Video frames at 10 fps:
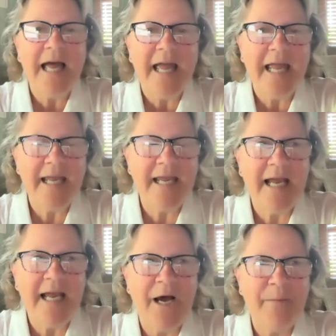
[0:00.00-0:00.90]

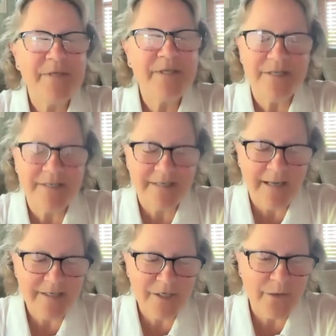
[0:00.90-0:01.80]
He, um,
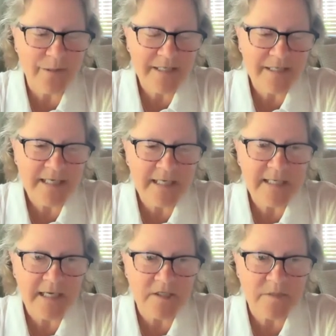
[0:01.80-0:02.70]
not to go into the
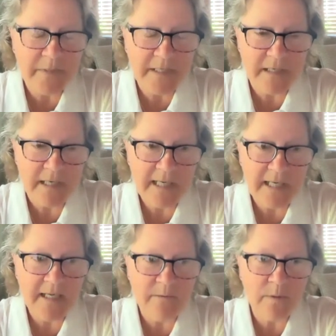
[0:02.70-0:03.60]
details, but
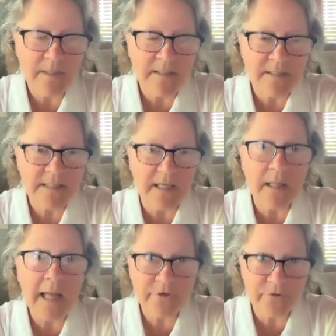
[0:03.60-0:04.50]
he was
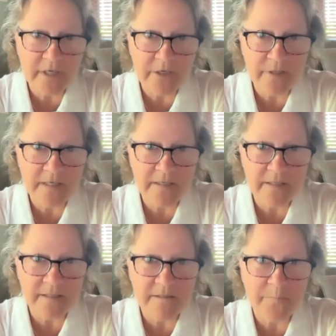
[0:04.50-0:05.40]
electrocuted
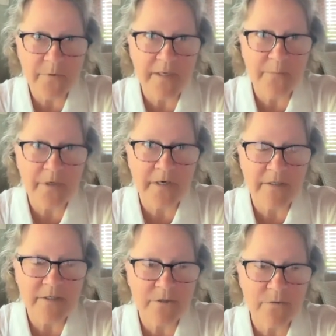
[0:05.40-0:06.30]
to the point where
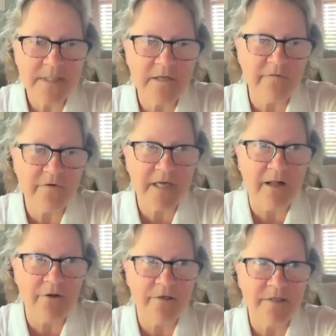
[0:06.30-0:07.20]
two silver
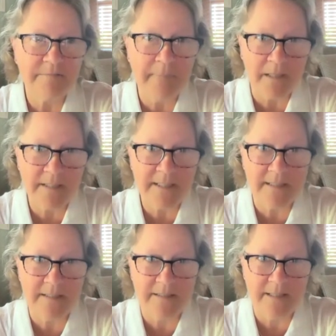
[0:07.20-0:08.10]
dollars
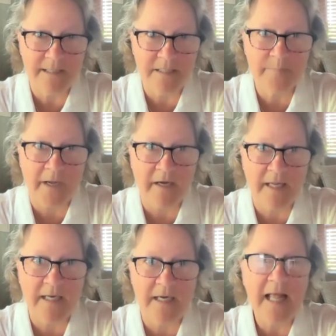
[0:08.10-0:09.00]
melted in his
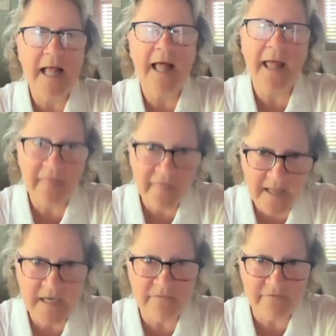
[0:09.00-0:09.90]
pocket, and
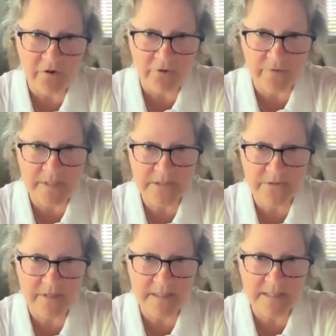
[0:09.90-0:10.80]
then he fell three
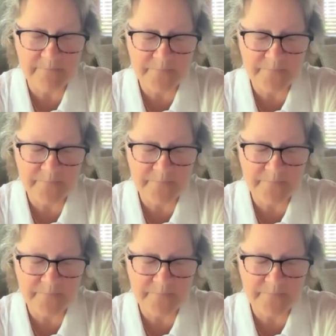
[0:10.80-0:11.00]
stories.